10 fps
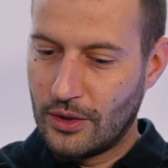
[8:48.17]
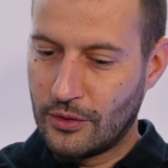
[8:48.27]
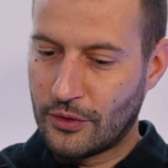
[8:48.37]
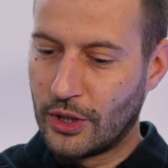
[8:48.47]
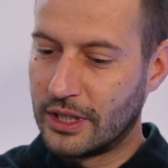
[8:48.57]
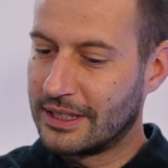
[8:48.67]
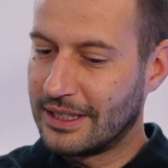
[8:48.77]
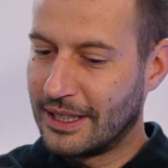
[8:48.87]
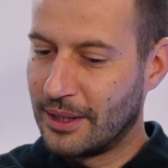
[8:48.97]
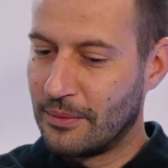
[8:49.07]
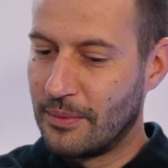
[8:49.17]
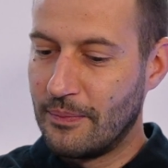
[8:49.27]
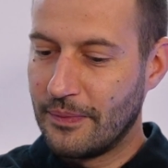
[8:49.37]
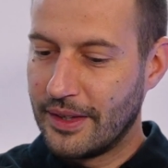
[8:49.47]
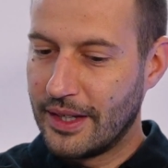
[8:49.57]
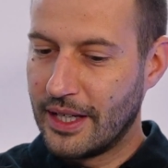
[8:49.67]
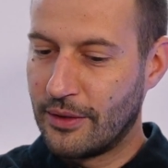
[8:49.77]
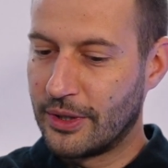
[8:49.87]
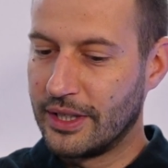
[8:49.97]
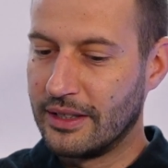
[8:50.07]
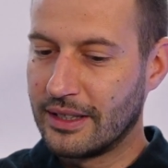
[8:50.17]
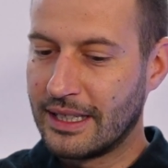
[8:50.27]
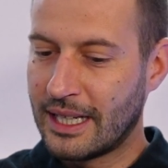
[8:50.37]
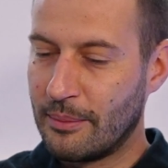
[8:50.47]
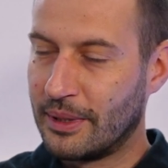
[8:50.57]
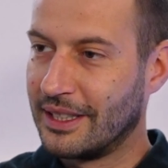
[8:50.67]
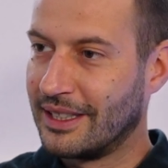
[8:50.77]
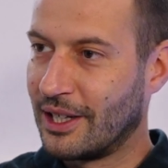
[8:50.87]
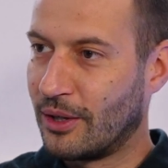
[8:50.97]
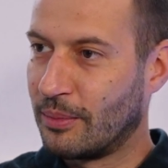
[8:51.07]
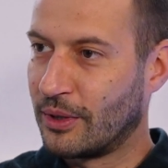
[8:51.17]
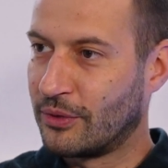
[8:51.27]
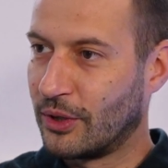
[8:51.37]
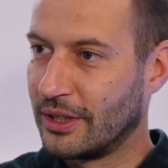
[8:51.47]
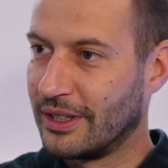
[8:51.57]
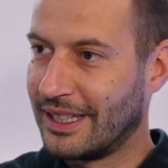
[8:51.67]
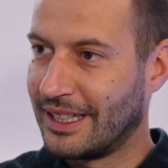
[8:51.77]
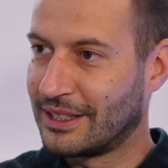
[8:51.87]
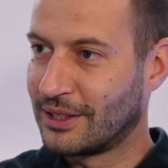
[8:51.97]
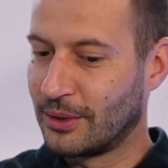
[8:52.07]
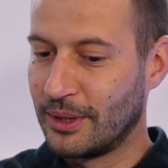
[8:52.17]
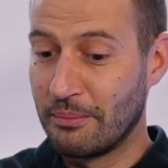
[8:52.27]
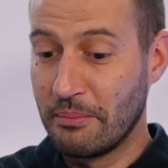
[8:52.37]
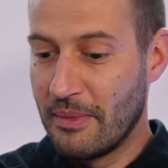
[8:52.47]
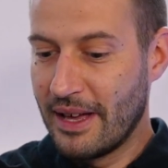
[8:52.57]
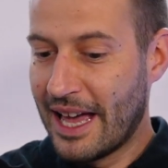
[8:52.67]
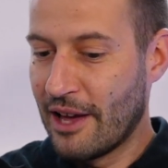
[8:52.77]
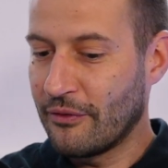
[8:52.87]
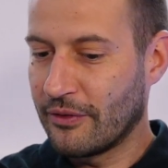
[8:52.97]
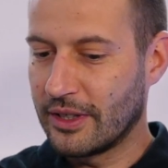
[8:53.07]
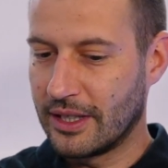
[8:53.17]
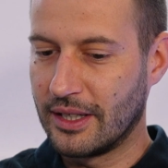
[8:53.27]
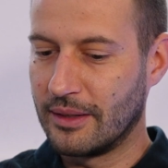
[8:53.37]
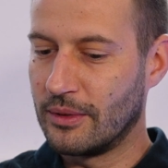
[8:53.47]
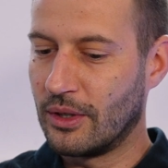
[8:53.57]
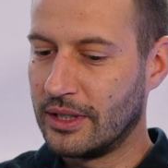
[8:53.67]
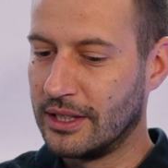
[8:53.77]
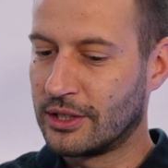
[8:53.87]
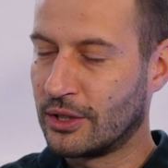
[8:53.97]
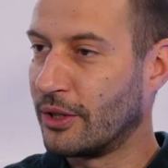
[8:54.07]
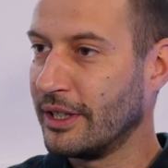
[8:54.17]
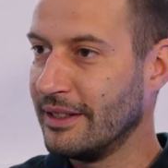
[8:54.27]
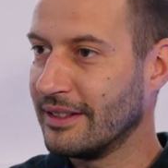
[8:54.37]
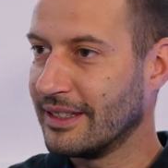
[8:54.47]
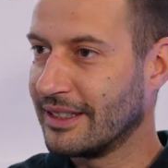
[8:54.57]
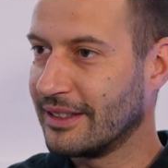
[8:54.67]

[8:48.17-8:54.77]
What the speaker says: Of course, every company in our portfolio has to have a history.